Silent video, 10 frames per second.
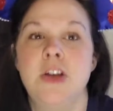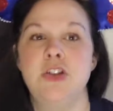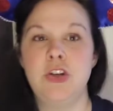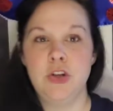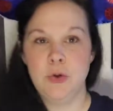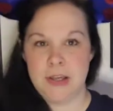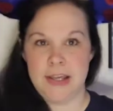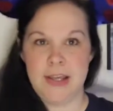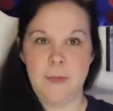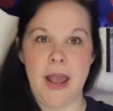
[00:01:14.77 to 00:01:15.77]
to
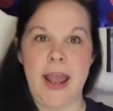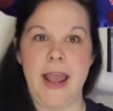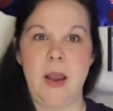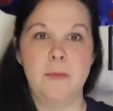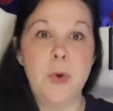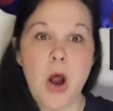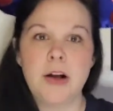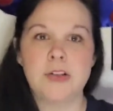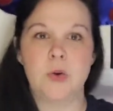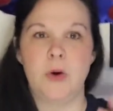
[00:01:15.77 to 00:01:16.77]
keep a
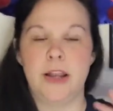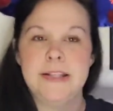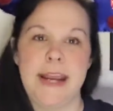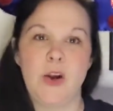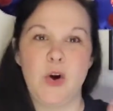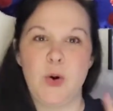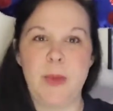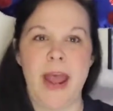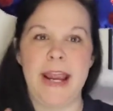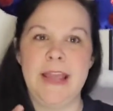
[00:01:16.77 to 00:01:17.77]
box or container or
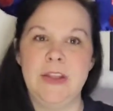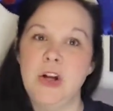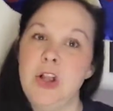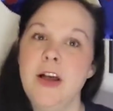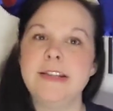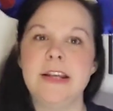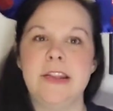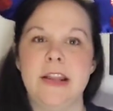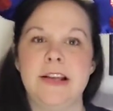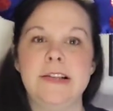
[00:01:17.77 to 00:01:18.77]
bag in the closet
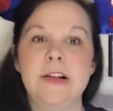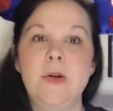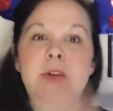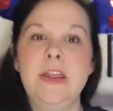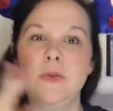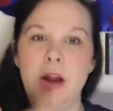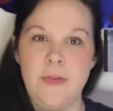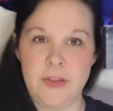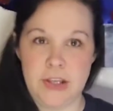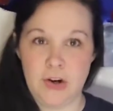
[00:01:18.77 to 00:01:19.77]
that I slowly
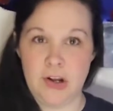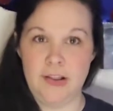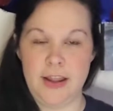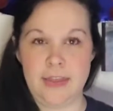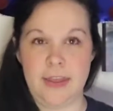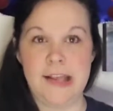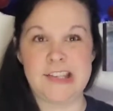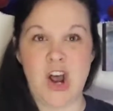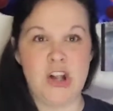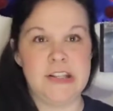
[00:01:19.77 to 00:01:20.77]
throughout the year collect
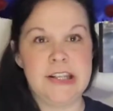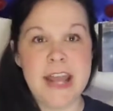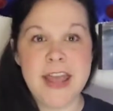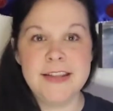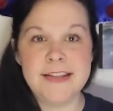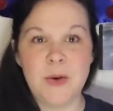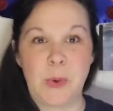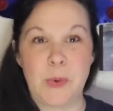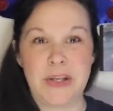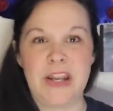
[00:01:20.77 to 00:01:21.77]
things, odds and ends that
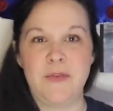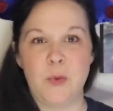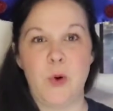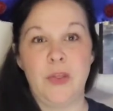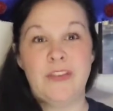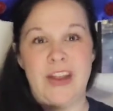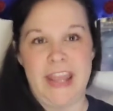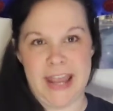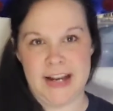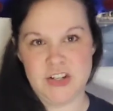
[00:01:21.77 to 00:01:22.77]
we will need for the
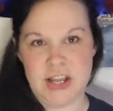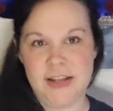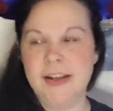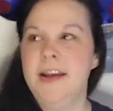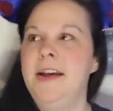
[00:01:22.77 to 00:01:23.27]
vacation.